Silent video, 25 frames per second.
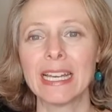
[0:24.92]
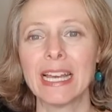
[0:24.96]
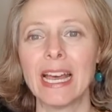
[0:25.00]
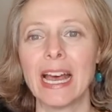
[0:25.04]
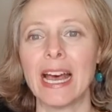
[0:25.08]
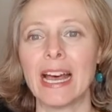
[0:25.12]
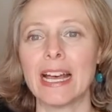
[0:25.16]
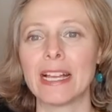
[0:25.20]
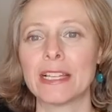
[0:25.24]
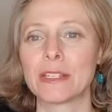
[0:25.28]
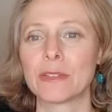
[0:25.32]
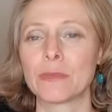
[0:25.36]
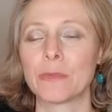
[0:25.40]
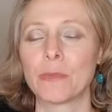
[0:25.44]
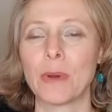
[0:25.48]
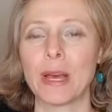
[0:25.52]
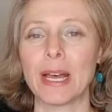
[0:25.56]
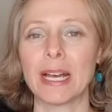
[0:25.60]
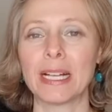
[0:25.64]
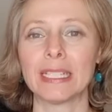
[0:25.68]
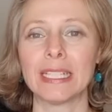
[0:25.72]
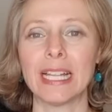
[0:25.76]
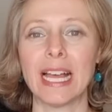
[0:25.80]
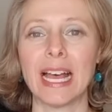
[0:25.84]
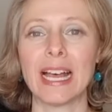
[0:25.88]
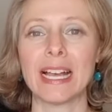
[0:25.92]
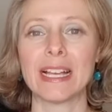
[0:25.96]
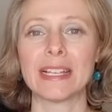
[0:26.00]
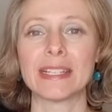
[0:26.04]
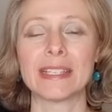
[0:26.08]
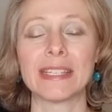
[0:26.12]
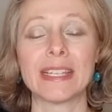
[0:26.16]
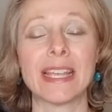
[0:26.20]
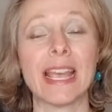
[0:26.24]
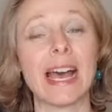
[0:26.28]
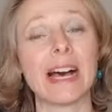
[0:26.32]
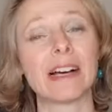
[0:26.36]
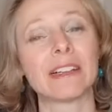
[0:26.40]
as well as
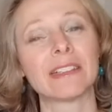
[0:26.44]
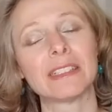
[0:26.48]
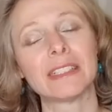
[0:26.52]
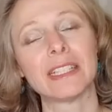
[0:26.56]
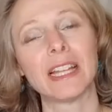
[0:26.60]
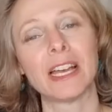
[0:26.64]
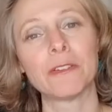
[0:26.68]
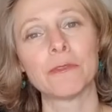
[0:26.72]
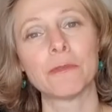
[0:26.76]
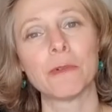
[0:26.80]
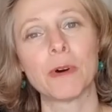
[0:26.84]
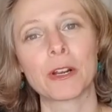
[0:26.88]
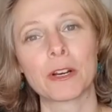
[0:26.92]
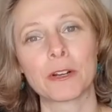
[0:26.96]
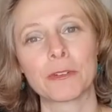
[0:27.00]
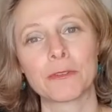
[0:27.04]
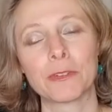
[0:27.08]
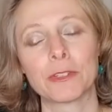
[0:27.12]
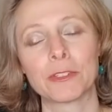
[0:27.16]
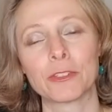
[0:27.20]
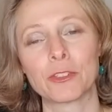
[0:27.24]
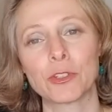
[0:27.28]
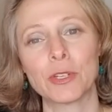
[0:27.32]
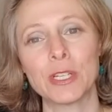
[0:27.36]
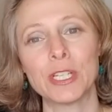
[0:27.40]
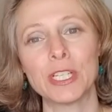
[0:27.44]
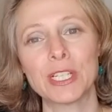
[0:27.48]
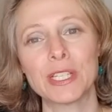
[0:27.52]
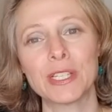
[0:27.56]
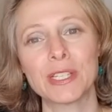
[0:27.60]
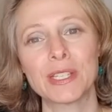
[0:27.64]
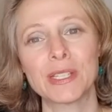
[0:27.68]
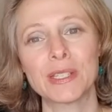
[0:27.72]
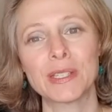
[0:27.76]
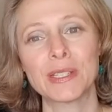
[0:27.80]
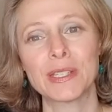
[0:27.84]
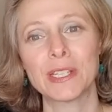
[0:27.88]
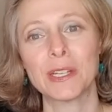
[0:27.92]
the Alkalive water filtration
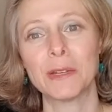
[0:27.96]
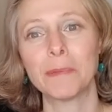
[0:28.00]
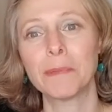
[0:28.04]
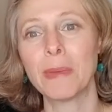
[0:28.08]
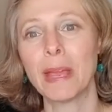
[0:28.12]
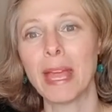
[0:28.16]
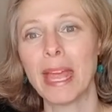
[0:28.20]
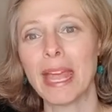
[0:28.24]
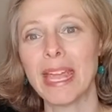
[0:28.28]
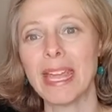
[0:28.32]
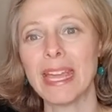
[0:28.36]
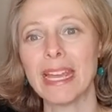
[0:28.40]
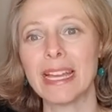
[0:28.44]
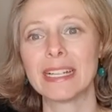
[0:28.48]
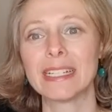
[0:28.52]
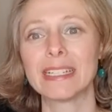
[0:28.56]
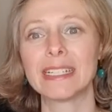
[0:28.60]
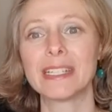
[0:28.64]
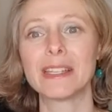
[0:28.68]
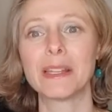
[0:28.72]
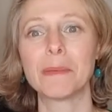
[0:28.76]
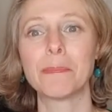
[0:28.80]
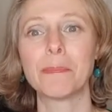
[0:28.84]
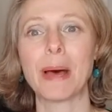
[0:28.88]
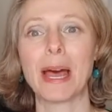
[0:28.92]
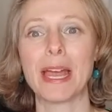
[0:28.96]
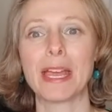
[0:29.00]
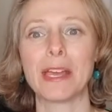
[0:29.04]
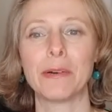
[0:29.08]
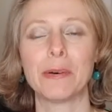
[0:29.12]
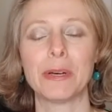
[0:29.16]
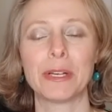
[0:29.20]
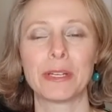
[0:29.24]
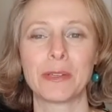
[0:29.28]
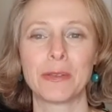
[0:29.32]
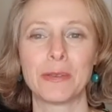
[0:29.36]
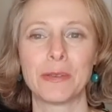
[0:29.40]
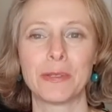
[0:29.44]
system and the
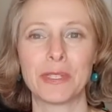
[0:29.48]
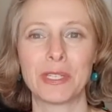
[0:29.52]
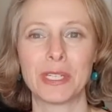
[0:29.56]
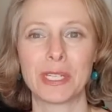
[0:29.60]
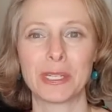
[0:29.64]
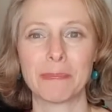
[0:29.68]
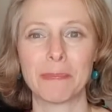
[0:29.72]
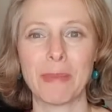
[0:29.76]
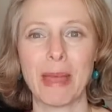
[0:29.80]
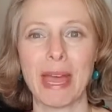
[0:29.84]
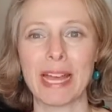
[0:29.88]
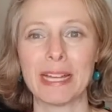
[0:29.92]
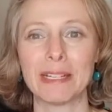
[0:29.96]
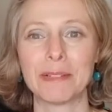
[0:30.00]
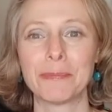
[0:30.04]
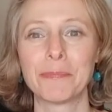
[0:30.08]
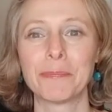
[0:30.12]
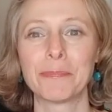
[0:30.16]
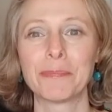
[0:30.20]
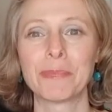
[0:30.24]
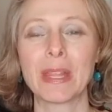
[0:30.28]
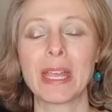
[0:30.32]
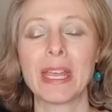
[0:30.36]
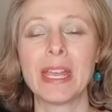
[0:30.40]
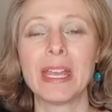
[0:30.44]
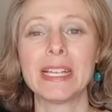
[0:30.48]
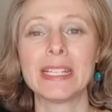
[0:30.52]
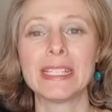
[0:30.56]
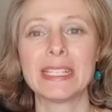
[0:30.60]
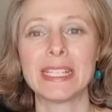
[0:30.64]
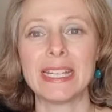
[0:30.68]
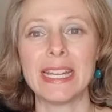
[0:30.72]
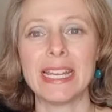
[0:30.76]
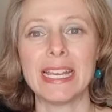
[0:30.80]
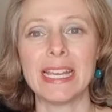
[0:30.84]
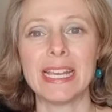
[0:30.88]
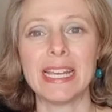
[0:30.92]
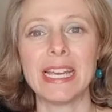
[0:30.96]
bioacoustic mat.
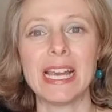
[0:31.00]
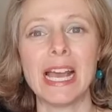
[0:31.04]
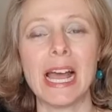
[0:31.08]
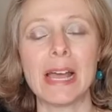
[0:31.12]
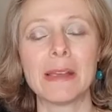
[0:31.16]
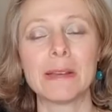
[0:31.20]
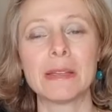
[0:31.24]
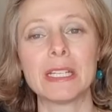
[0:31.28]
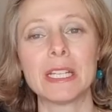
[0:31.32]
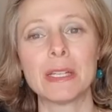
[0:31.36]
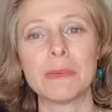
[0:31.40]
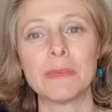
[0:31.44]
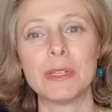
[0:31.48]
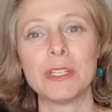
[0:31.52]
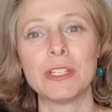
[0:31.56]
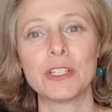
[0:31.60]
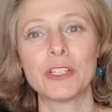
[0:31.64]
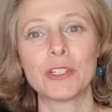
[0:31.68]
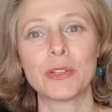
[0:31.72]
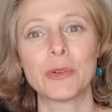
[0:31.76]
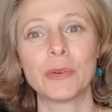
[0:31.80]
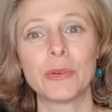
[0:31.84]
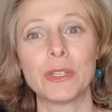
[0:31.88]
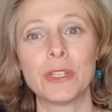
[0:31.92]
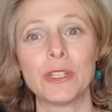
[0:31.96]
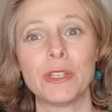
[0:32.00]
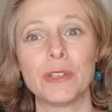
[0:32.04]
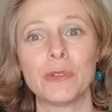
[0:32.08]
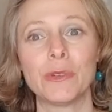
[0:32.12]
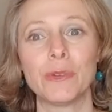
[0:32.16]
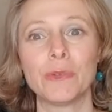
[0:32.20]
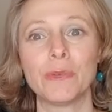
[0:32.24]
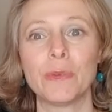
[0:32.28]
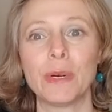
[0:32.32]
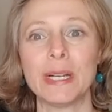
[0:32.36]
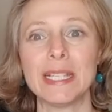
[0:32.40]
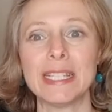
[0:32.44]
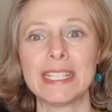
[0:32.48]
Today I'm going to be showing you
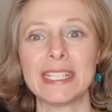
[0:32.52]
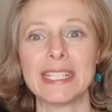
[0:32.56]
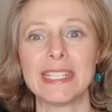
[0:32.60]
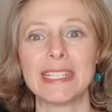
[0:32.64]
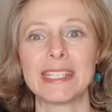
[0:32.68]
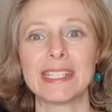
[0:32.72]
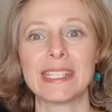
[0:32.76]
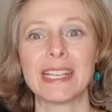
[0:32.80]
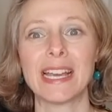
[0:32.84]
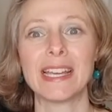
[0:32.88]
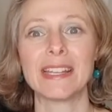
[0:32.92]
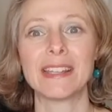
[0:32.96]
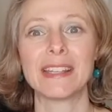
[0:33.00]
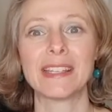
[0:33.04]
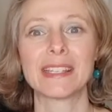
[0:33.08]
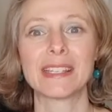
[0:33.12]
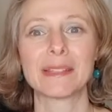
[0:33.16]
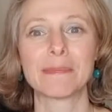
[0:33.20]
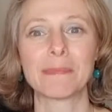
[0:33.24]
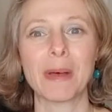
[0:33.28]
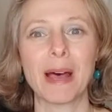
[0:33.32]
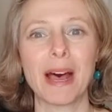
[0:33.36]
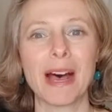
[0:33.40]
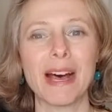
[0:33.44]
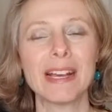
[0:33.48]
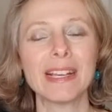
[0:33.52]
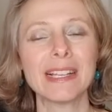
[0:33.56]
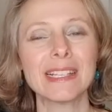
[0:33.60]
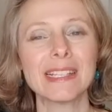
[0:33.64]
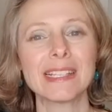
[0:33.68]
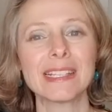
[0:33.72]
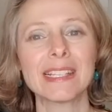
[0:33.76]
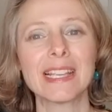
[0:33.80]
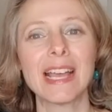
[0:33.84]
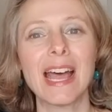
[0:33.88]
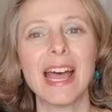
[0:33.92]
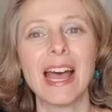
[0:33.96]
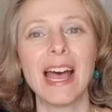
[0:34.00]
what's inside this box
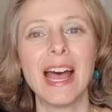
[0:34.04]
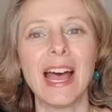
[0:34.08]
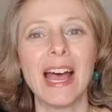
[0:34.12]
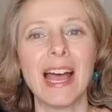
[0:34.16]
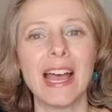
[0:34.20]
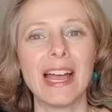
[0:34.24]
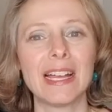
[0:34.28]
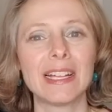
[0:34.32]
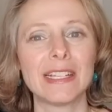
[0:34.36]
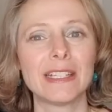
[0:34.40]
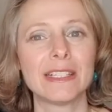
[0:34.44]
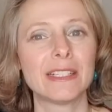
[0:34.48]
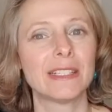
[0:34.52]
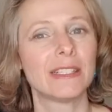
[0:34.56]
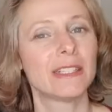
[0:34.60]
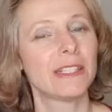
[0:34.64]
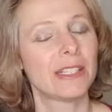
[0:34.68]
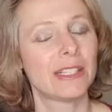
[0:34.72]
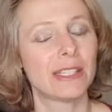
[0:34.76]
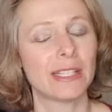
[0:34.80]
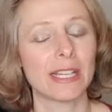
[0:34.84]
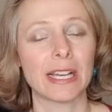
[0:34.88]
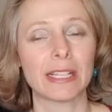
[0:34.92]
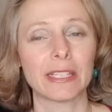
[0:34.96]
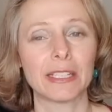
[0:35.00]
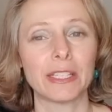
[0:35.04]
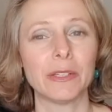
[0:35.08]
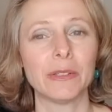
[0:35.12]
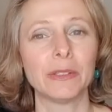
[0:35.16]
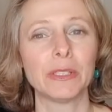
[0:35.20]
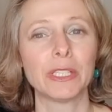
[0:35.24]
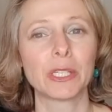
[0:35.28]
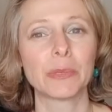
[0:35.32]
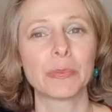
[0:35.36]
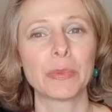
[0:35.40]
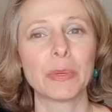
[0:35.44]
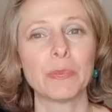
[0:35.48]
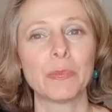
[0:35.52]
and telling you a
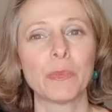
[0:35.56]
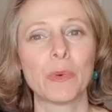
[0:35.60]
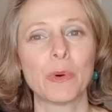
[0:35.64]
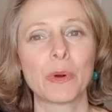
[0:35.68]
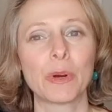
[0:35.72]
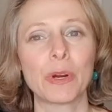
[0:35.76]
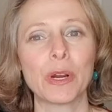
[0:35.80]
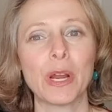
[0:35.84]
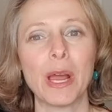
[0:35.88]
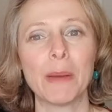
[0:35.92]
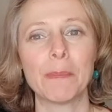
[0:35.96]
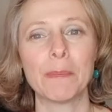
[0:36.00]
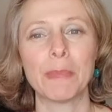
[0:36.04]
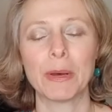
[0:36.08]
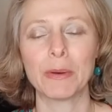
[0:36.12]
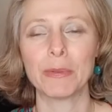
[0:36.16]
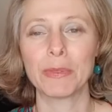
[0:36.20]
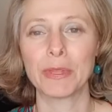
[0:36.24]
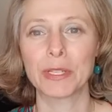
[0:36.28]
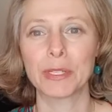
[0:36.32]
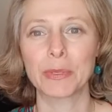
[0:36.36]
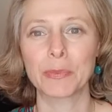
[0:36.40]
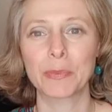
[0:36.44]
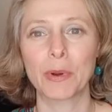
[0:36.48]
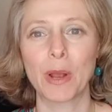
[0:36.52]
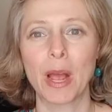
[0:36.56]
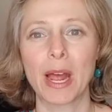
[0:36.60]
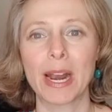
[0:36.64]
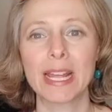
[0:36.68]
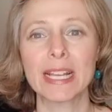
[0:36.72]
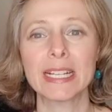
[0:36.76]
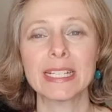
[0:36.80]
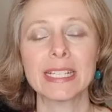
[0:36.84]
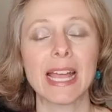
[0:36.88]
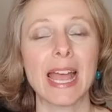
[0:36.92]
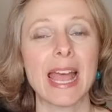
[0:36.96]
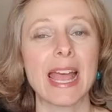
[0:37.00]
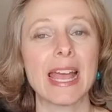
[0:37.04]
little bit more about this product
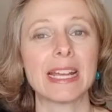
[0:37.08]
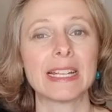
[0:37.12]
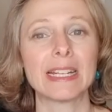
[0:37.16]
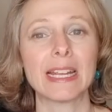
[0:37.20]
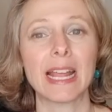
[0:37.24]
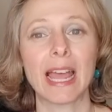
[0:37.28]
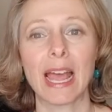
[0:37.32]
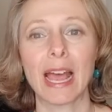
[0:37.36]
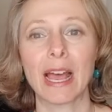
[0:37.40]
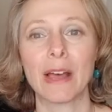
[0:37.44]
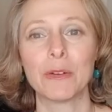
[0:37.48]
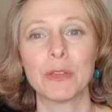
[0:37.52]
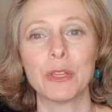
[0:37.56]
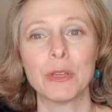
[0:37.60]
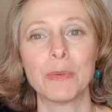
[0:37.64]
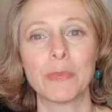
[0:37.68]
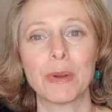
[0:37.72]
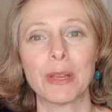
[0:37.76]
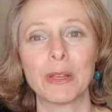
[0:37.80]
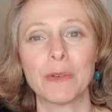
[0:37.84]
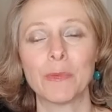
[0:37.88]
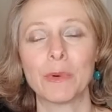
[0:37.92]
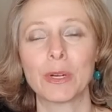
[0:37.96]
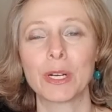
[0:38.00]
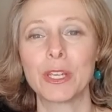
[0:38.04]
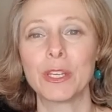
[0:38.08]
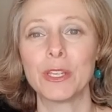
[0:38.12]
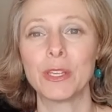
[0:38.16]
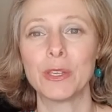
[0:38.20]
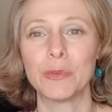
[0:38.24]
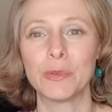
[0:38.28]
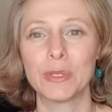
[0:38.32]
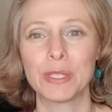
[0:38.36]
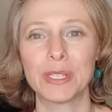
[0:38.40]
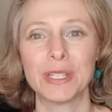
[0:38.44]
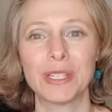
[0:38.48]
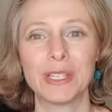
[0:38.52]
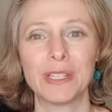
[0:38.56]
and how you might want to use
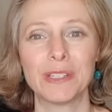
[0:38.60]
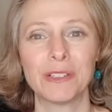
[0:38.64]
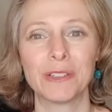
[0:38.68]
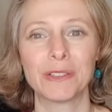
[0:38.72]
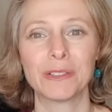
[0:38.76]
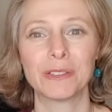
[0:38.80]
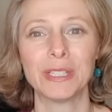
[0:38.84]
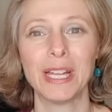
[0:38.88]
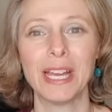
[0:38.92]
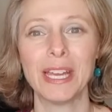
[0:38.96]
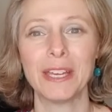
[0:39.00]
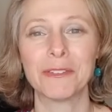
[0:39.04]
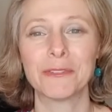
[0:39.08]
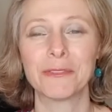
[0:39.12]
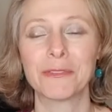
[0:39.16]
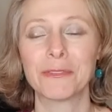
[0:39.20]
it in your life.